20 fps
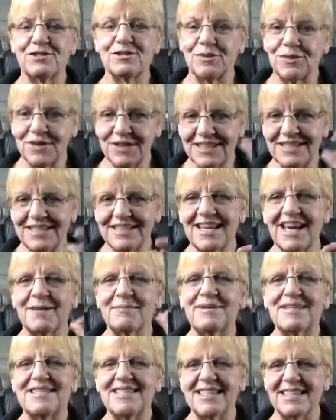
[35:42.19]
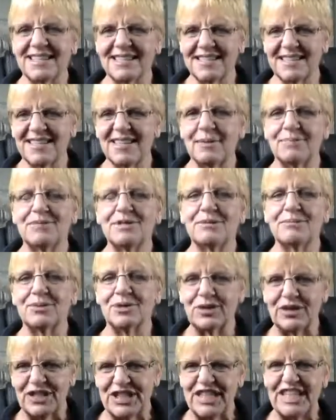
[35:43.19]
Well, this time it's
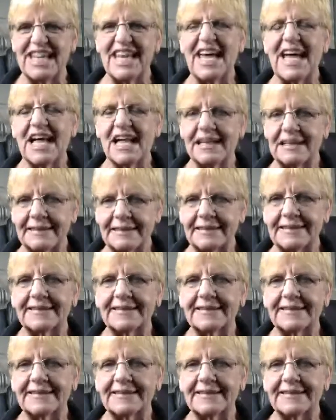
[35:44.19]
acceptable to yell.